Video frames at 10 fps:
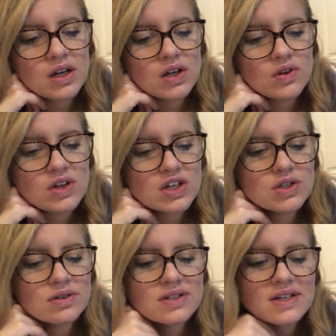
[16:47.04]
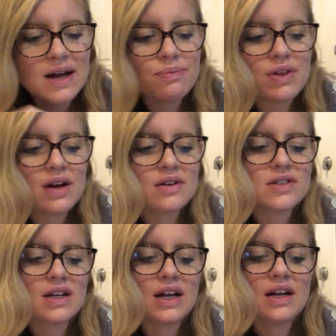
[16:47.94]
You'd think she would have stopped there,
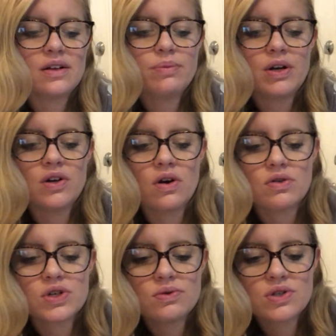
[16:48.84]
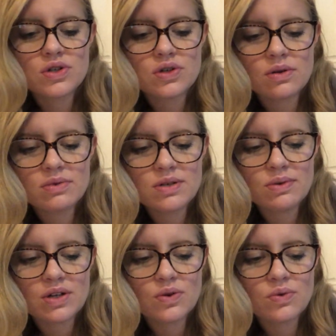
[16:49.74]
said Hadel, but no, she was determined to be
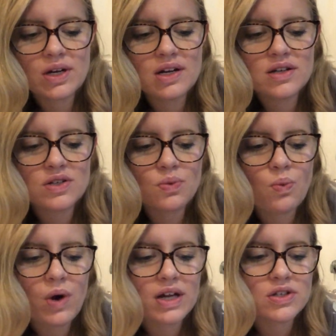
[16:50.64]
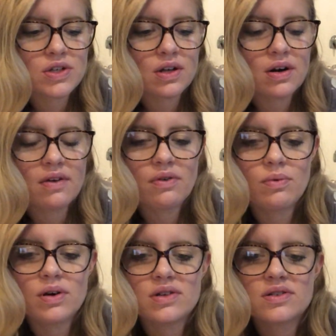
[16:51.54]
the greediest wench there ever
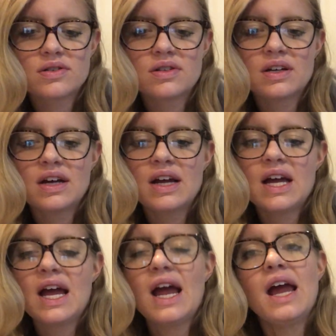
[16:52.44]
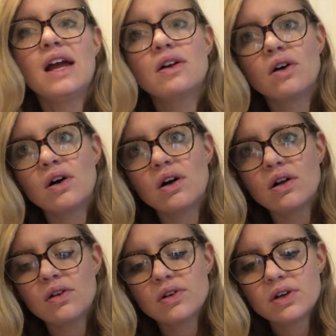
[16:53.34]
was.
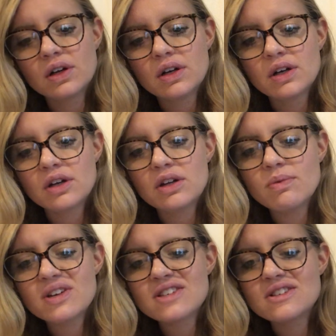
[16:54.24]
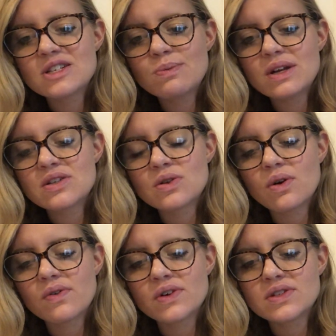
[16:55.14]
Hadel, you mustn't speak so
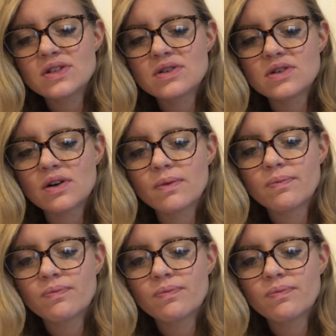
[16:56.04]
of our sister.